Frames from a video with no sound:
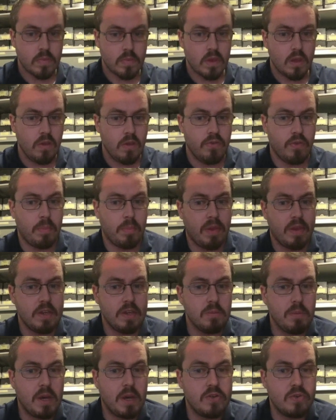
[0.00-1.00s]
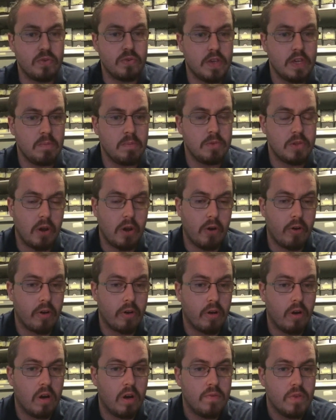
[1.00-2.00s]
to play special teams. Carter
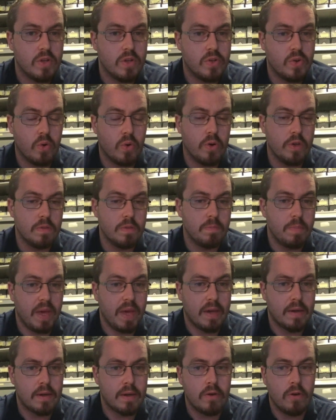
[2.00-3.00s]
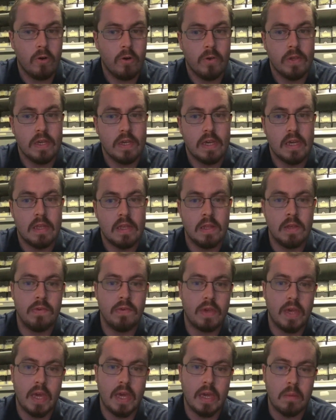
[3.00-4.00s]
Coughlin tore his pec early in this
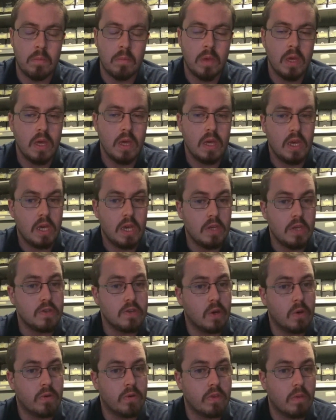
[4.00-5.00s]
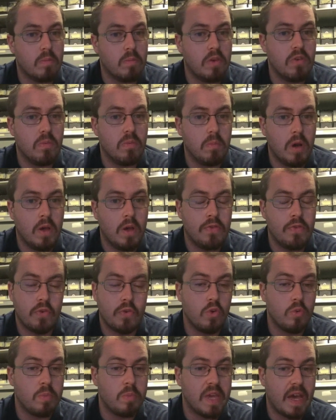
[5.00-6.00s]
game. He's going to miss months,
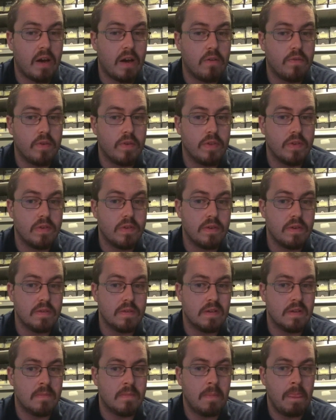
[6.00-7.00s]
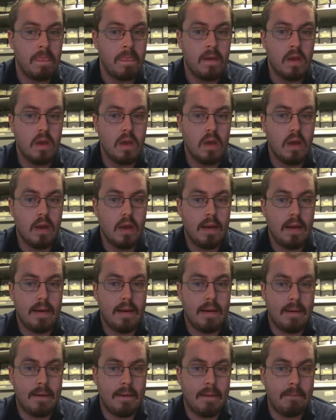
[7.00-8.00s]
could be out for the season.
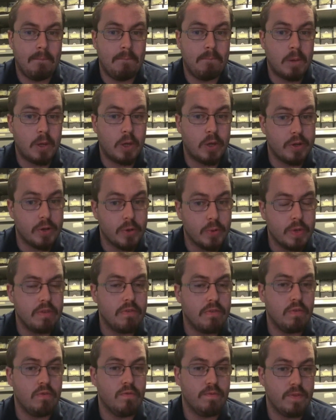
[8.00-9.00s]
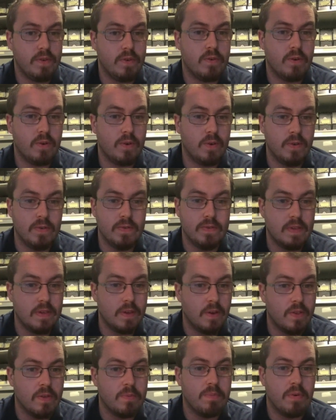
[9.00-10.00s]
Um, Gano hit two field goals, the
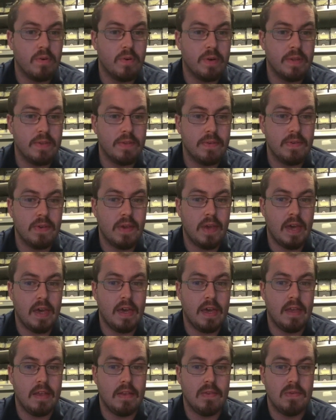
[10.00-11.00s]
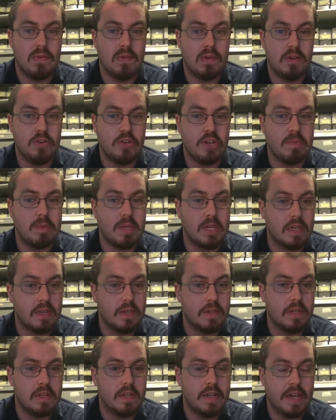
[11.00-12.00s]
only points, and Jamie
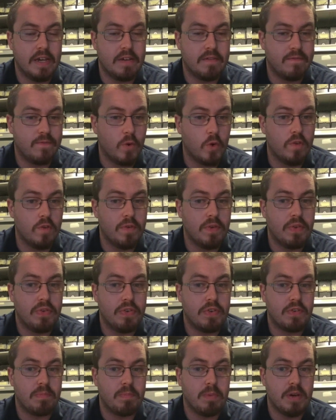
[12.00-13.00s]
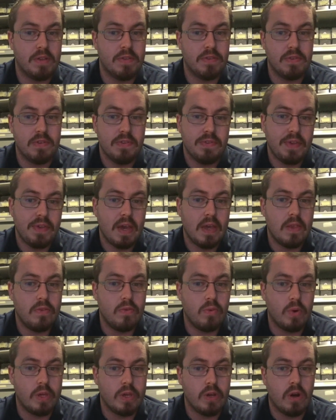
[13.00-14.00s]
Gillan down four of his six punts inside the
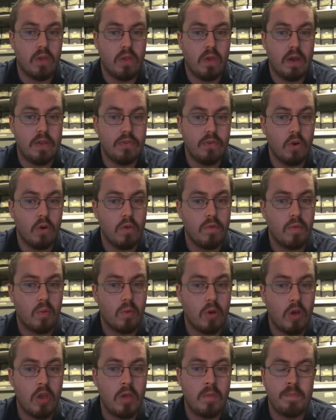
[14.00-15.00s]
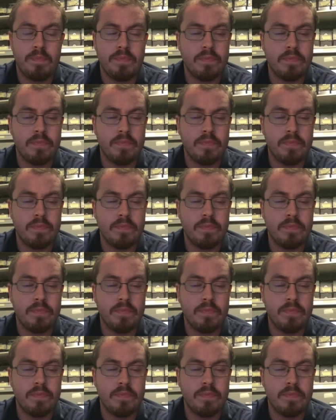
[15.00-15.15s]
20 yard line. So, overall,